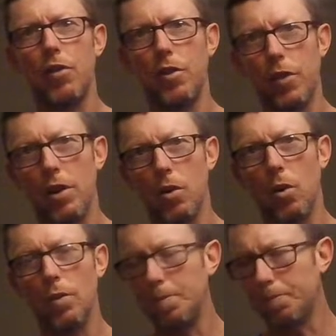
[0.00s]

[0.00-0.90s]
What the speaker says: for the vehicle.